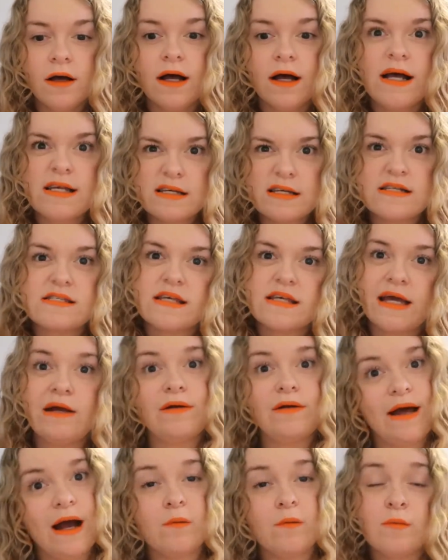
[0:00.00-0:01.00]
as I say,
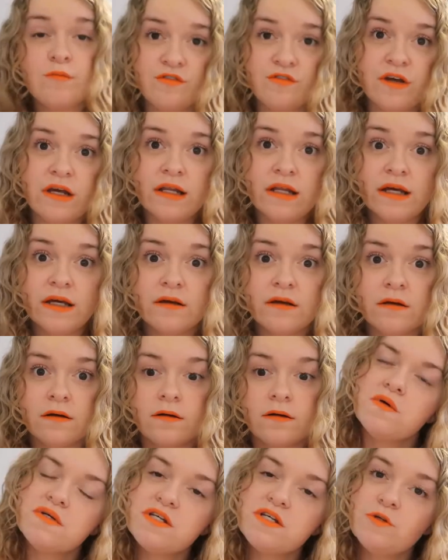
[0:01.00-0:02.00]
on how I'm feeling.
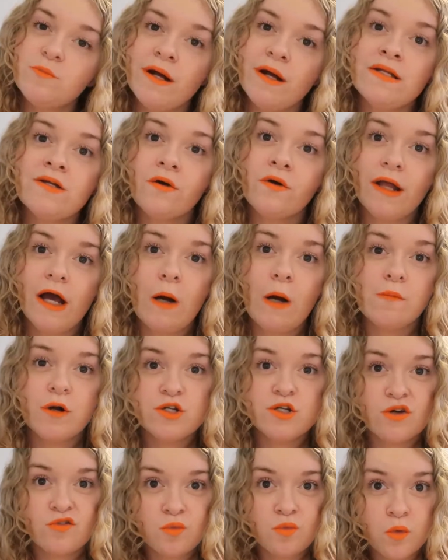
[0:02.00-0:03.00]
Also depending on how
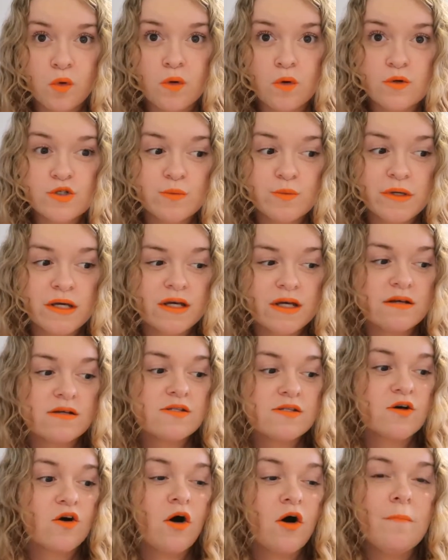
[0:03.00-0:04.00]
much I've walked,
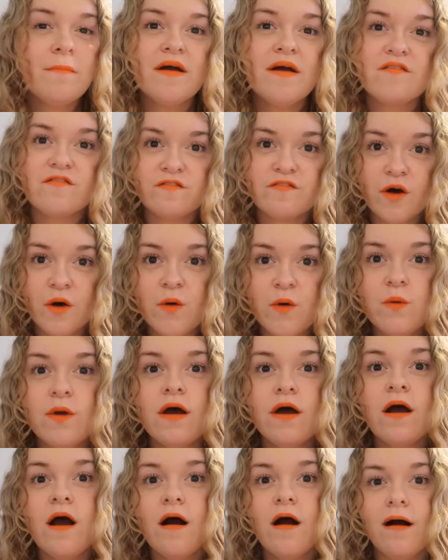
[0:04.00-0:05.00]
because on my phone
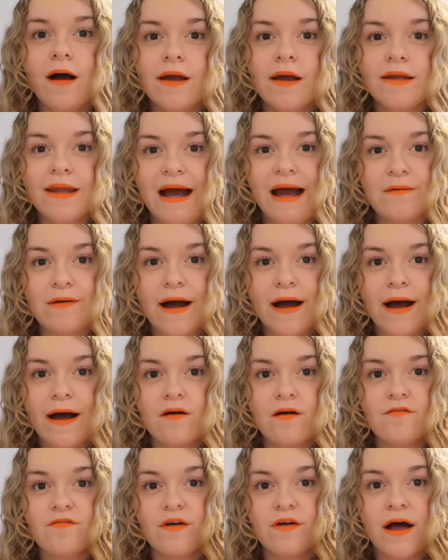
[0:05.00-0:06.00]
I now
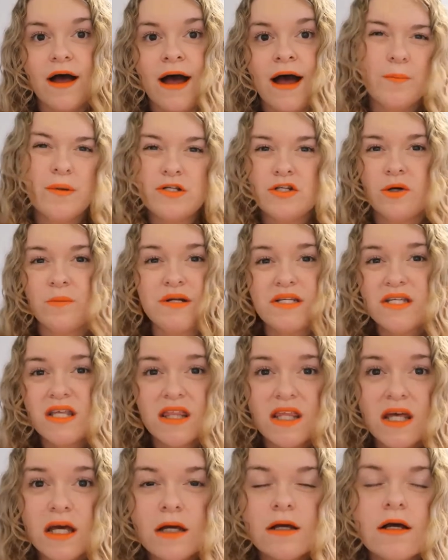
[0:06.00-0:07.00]
have a pedometer
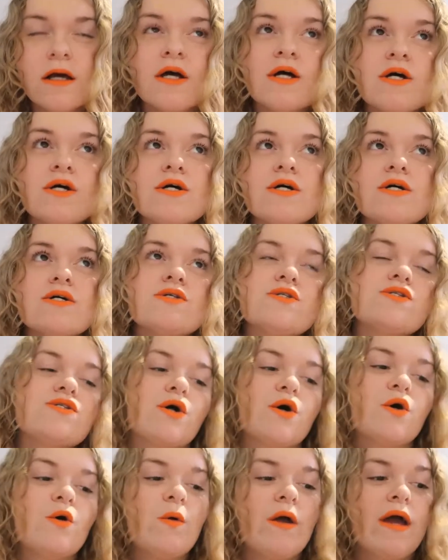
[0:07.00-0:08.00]
thing,
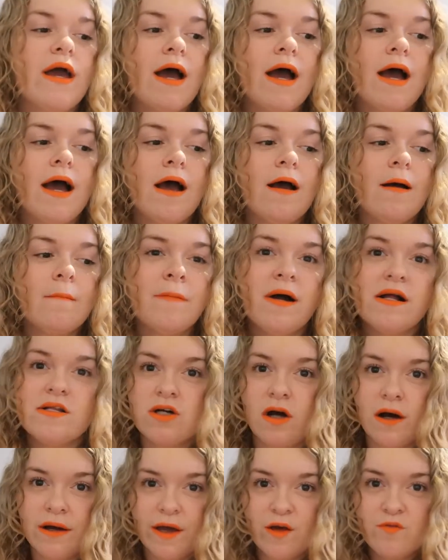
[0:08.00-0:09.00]
so my
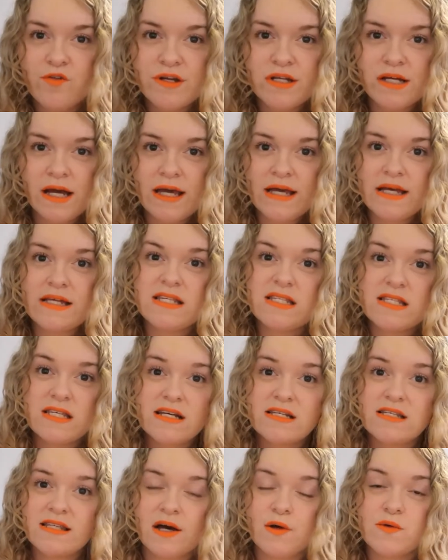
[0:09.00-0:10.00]
target every day is
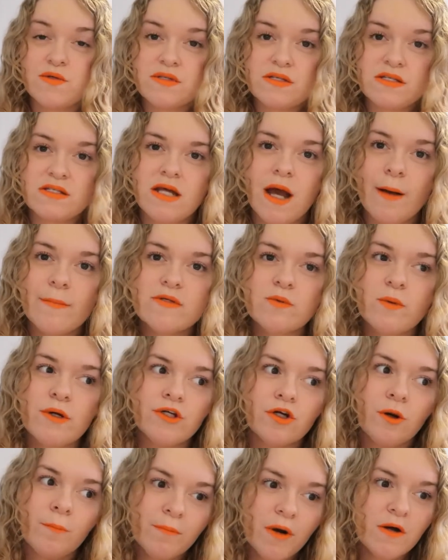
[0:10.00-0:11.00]
6,000 steps,
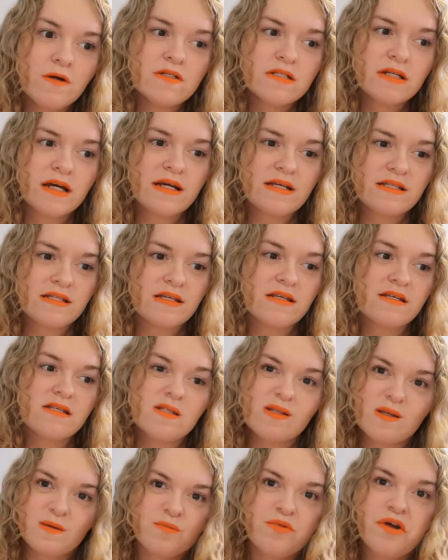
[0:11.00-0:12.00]
which on most days
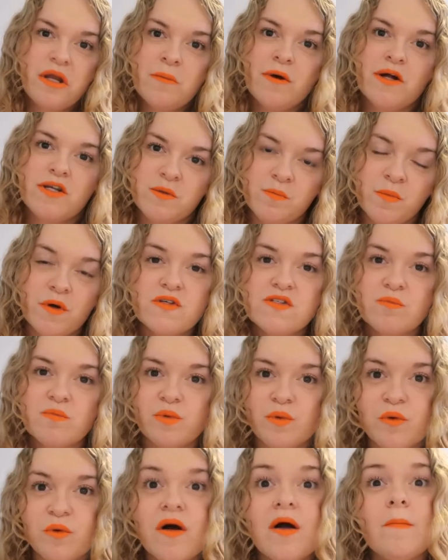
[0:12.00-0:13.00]
is pretty much
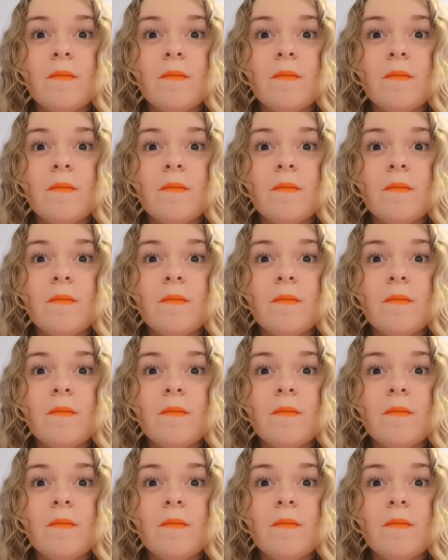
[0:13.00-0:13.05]
impossible.